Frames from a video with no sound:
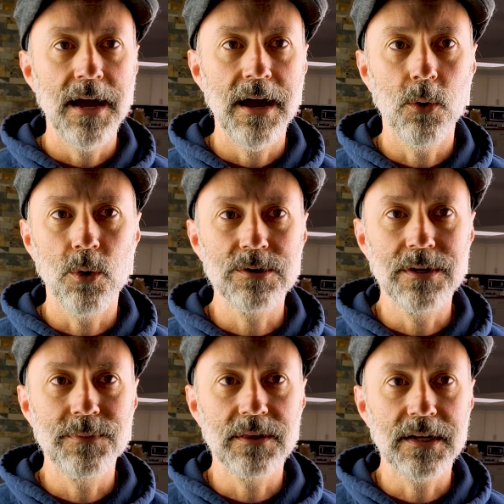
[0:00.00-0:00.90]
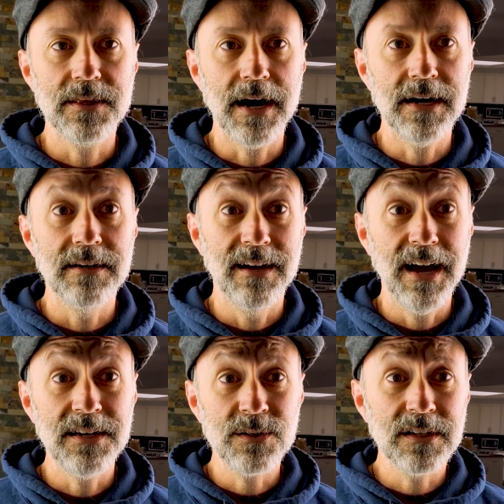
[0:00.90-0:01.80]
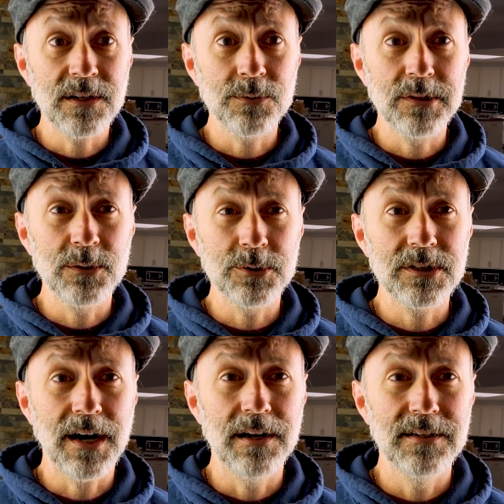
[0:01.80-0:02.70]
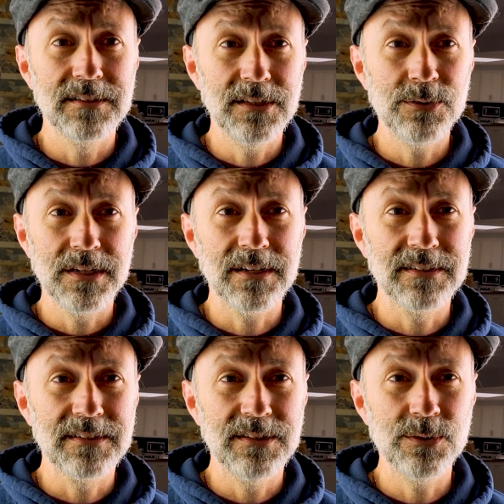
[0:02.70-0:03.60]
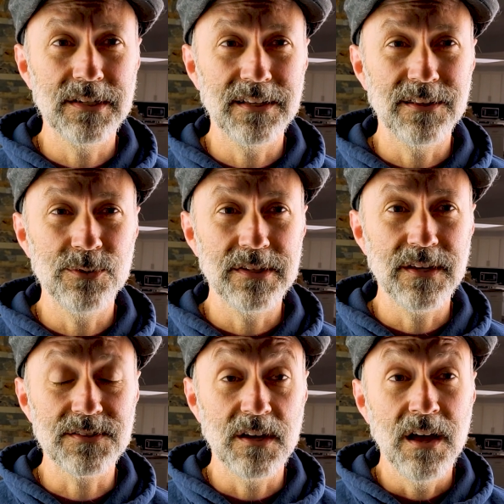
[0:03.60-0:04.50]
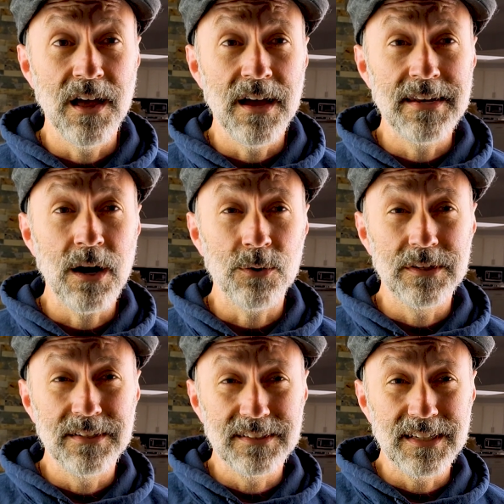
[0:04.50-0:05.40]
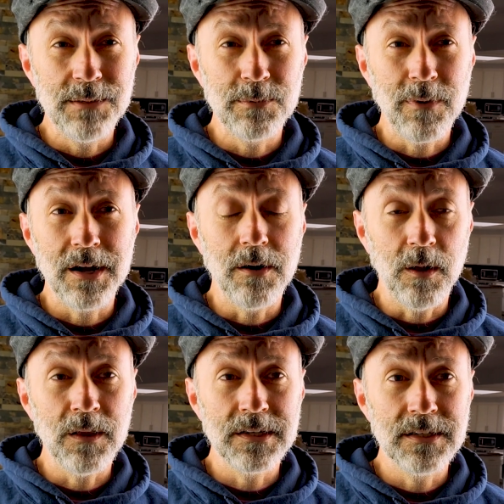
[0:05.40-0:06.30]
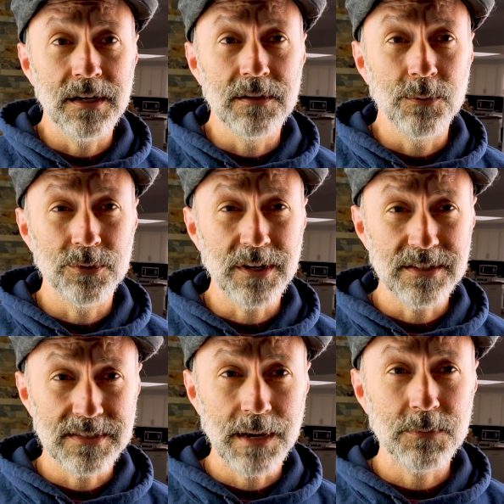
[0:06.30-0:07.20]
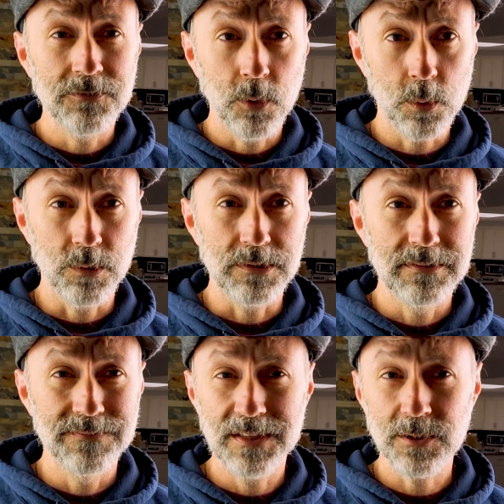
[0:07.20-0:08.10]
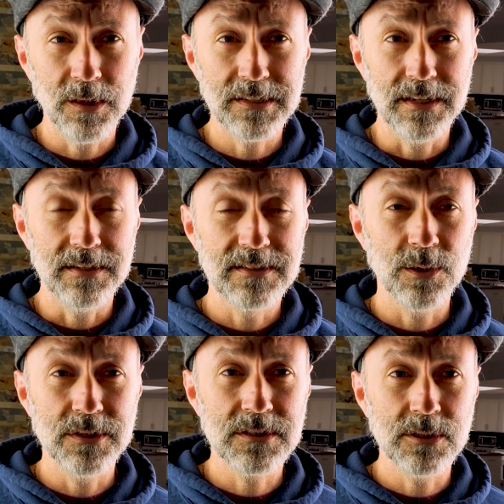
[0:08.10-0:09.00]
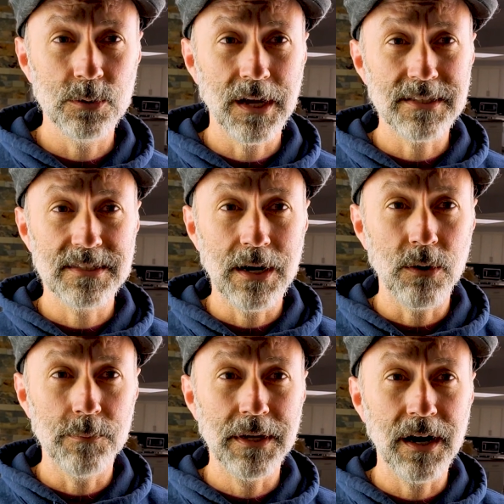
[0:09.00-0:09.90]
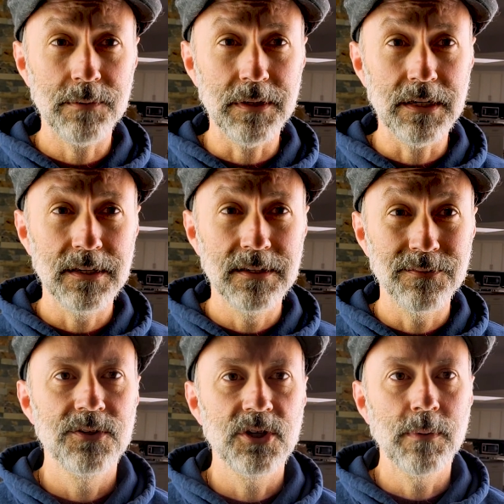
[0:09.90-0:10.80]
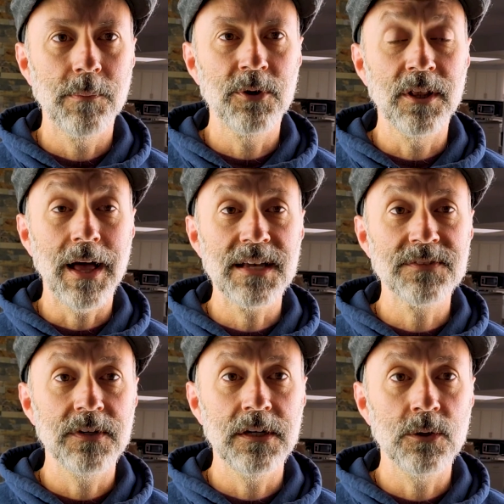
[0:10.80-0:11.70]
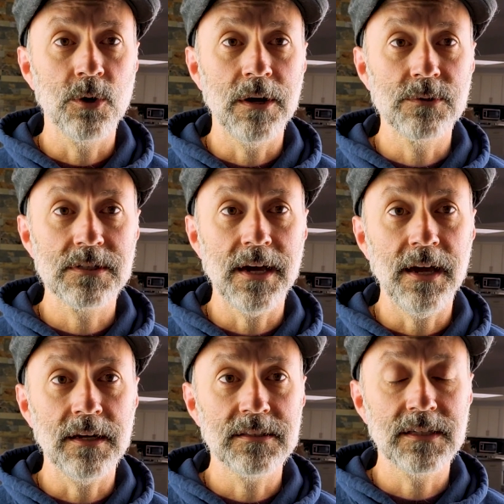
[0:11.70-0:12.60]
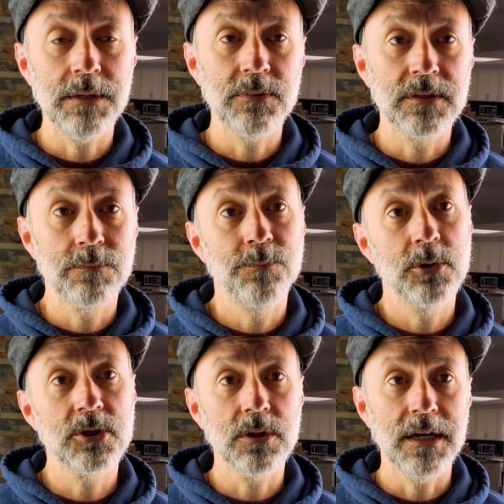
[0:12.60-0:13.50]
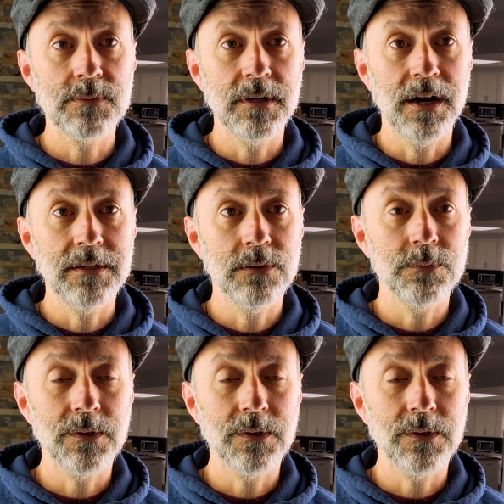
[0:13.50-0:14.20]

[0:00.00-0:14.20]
or something like that, and you can get a really cool shot using this. Now, keep in mind, all I did was I stepped forward. That's all I did. So these two lights now are behind me. So you remember in the last video where I was saying put your lights behind you? Well,